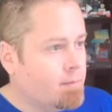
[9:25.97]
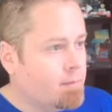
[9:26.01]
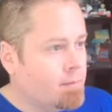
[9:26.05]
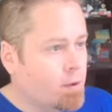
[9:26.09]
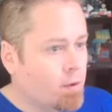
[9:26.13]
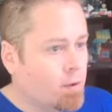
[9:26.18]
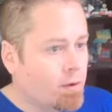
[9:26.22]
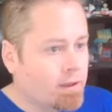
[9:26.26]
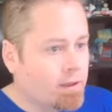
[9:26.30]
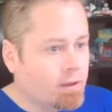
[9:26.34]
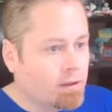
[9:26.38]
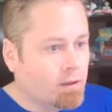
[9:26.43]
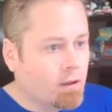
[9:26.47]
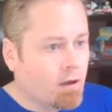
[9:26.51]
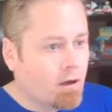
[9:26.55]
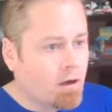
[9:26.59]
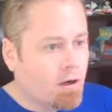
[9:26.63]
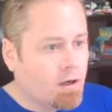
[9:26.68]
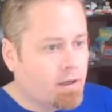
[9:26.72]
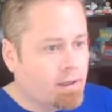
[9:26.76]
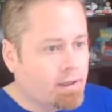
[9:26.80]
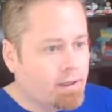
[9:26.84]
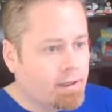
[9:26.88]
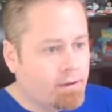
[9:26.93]
going
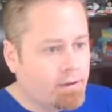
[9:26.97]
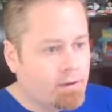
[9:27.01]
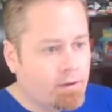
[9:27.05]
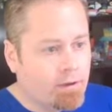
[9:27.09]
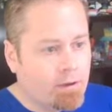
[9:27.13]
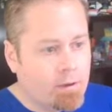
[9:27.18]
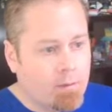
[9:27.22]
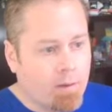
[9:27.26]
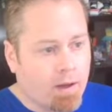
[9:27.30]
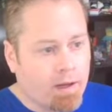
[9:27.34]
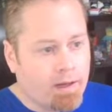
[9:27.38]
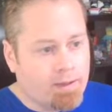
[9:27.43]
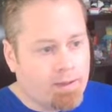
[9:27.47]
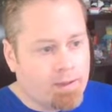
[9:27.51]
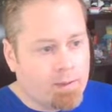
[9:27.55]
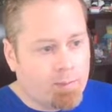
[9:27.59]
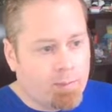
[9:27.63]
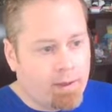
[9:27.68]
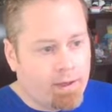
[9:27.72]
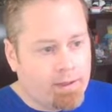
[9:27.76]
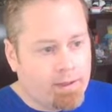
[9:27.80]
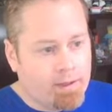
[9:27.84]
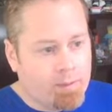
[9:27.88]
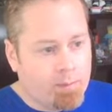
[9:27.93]
long into the commodity
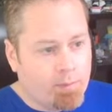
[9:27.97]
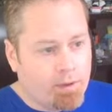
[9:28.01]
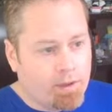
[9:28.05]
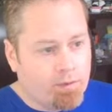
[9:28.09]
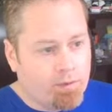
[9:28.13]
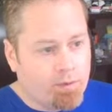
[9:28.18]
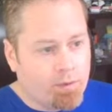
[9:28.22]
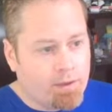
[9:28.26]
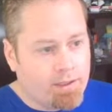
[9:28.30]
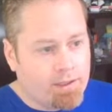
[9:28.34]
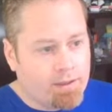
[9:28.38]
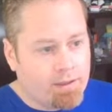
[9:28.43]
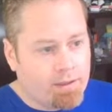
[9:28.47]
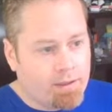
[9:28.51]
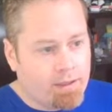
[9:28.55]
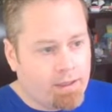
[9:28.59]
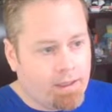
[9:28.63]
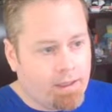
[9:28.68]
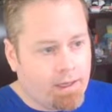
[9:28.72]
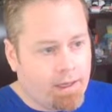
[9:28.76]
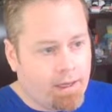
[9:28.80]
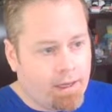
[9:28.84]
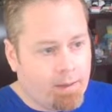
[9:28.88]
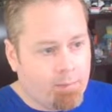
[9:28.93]
space. But if we
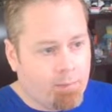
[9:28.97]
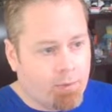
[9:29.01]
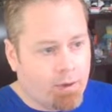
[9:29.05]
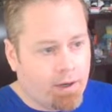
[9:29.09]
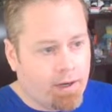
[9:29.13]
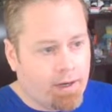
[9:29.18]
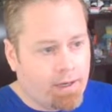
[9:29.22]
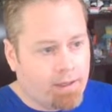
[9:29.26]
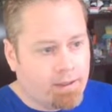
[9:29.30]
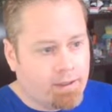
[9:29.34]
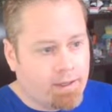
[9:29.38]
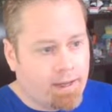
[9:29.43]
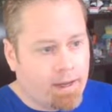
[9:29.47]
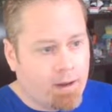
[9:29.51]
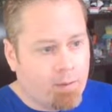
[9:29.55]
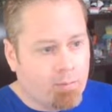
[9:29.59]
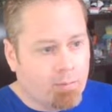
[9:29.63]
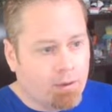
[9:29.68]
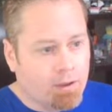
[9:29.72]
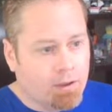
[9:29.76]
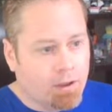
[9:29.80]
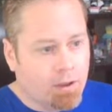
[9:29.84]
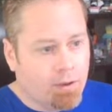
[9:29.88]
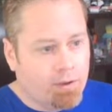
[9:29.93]
see a break down
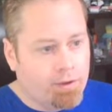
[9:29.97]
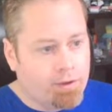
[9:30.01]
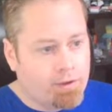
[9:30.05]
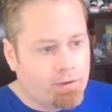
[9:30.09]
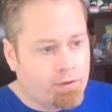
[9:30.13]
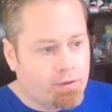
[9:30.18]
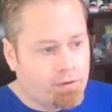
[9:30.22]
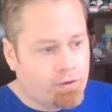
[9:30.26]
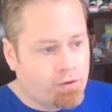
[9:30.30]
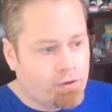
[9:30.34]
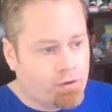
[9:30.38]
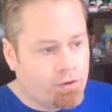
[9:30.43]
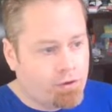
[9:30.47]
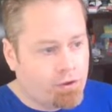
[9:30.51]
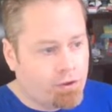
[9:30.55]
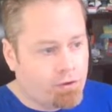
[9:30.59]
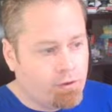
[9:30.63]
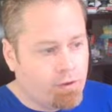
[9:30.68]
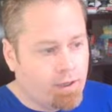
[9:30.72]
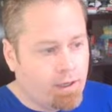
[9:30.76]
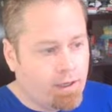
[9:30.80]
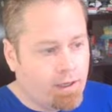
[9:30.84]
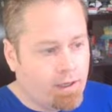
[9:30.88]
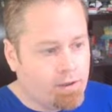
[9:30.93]
below this
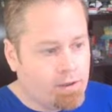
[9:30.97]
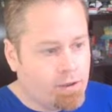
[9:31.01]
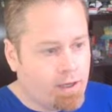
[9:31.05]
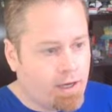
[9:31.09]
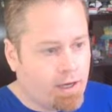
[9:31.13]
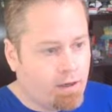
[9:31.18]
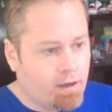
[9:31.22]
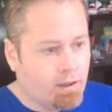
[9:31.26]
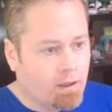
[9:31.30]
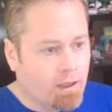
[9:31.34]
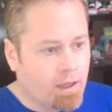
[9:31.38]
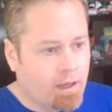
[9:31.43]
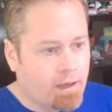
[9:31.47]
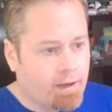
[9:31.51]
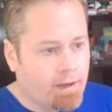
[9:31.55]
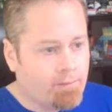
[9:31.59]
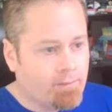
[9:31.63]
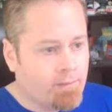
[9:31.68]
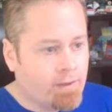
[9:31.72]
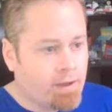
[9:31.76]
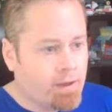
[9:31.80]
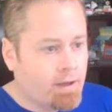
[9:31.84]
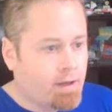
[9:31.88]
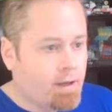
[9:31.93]
channel line,
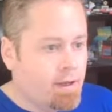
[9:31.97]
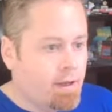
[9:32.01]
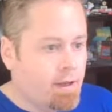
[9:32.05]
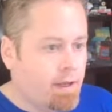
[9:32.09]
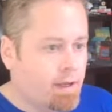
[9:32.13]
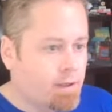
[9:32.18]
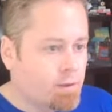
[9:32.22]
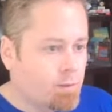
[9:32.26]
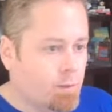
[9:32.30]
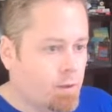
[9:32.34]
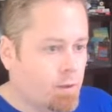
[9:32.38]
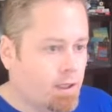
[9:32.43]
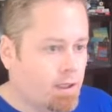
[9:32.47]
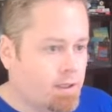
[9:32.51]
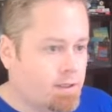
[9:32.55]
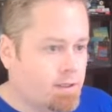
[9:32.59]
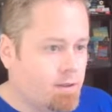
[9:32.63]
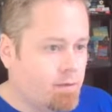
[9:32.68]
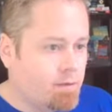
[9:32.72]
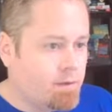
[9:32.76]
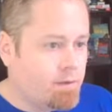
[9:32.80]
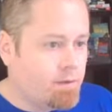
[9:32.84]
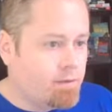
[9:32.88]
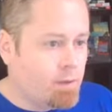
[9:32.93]
as well as
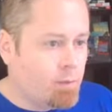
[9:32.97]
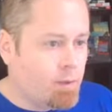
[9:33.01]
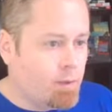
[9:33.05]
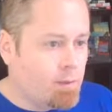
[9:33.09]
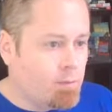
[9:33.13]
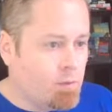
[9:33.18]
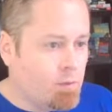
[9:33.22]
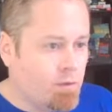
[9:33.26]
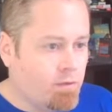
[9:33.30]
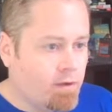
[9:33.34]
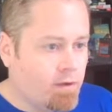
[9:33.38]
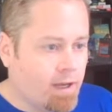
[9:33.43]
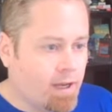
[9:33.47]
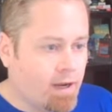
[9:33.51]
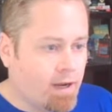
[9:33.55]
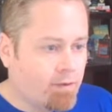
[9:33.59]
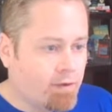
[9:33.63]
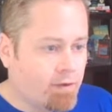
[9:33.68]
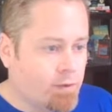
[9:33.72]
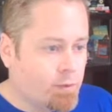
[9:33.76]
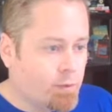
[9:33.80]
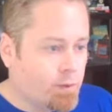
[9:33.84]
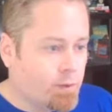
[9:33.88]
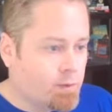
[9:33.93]
the 50-week moving
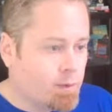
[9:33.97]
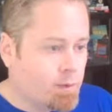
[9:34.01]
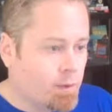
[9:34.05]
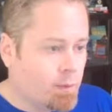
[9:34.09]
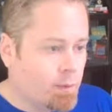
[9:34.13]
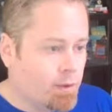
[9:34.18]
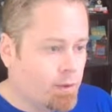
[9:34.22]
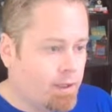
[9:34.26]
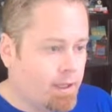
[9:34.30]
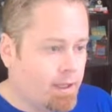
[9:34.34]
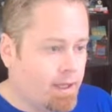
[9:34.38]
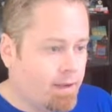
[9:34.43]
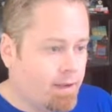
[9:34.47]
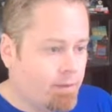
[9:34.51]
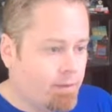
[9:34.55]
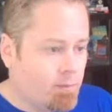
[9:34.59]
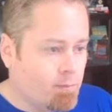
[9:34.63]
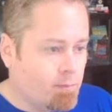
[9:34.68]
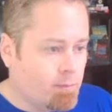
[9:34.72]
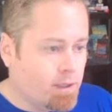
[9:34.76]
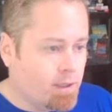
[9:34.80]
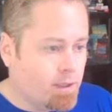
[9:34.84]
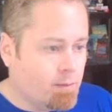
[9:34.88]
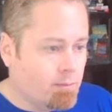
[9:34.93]
average, which we really
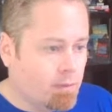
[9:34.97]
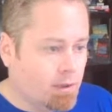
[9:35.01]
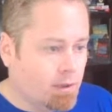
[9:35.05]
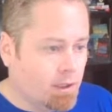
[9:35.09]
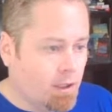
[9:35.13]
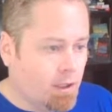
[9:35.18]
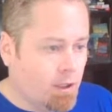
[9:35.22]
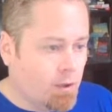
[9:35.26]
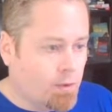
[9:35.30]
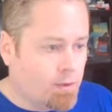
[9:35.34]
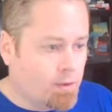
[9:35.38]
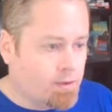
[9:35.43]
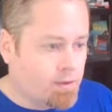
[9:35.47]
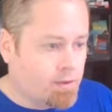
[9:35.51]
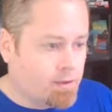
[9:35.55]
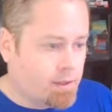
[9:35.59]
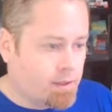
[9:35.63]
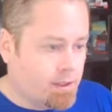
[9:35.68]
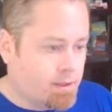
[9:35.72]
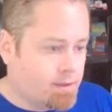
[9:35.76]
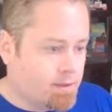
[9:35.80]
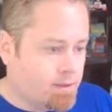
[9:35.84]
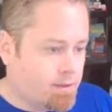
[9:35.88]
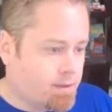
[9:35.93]
haven't been below
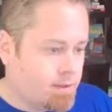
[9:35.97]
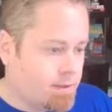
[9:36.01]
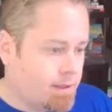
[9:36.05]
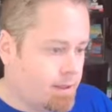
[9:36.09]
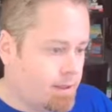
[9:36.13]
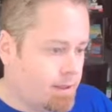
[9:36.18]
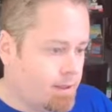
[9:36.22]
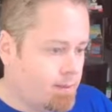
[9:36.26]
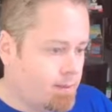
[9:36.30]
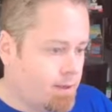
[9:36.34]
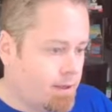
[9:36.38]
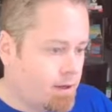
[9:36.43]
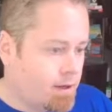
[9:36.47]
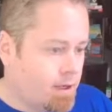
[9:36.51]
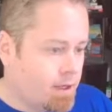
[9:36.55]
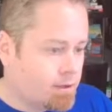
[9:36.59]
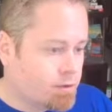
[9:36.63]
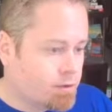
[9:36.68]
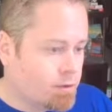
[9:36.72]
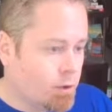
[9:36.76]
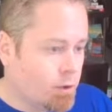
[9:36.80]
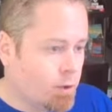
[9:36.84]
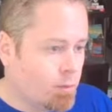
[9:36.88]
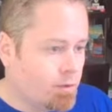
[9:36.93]
since about
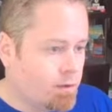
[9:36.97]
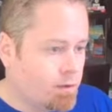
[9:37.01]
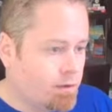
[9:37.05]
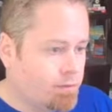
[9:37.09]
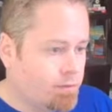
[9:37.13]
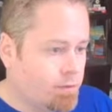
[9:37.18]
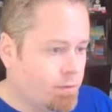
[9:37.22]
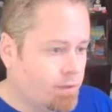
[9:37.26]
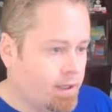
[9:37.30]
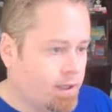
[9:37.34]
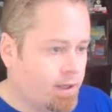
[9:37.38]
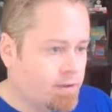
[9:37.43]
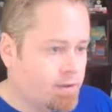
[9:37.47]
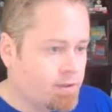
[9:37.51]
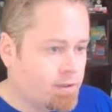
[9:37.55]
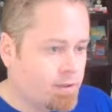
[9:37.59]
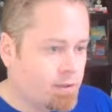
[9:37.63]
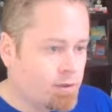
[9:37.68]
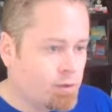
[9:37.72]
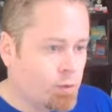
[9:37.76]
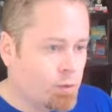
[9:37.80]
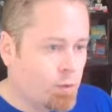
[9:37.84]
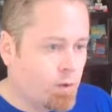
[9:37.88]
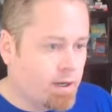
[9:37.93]
October of
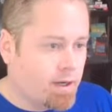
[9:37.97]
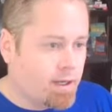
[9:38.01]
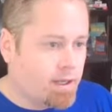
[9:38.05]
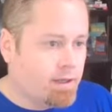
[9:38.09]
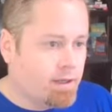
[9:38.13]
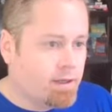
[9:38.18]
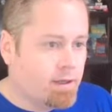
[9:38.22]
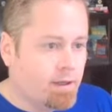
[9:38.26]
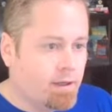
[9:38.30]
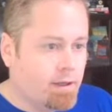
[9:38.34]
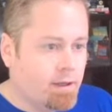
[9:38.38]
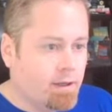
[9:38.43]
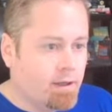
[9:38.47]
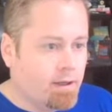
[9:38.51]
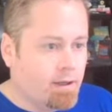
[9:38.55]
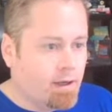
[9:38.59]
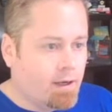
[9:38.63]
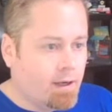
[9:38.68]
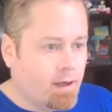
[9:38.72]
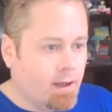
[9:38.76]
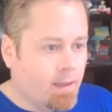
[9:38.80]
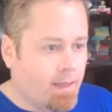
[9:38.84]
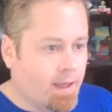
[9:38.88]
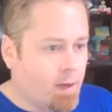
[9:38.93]
2020,
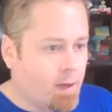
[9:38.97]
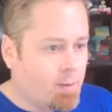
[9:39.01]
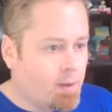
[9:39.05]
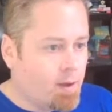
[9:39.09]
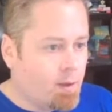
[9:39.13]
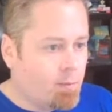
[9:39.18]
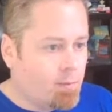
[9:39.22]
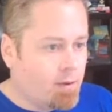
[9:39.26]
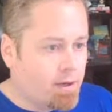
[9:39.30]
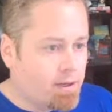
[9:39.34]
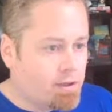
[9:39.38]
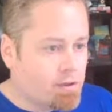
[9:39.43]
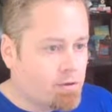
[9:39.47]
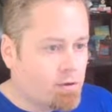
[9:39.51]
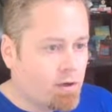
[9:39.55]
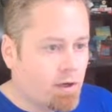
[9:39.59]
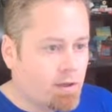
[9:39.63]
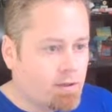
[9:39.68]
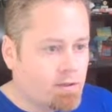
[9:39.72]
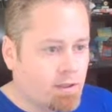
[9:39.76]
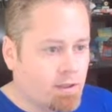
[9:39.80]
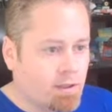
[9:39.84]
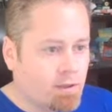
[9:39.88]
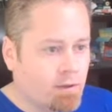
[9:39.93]
that'll be a pretty strong
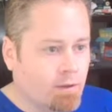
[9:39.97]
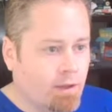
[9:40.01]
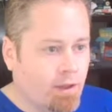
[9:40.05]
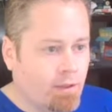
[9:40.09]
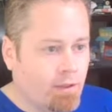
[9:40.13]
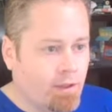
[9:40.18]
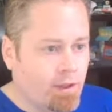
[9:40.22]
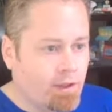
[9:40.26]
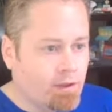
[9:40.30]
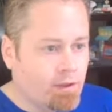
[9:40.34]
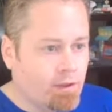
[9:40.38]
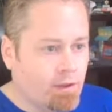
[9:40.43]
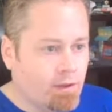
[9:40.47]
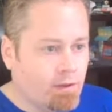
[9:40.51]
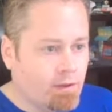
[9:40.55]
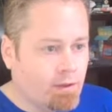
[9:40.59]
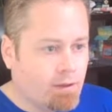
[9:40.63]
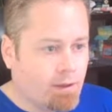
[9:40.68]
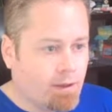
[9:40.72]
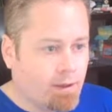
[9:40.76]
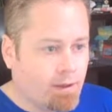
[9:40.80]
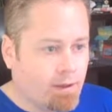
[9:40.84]
signal, I think, that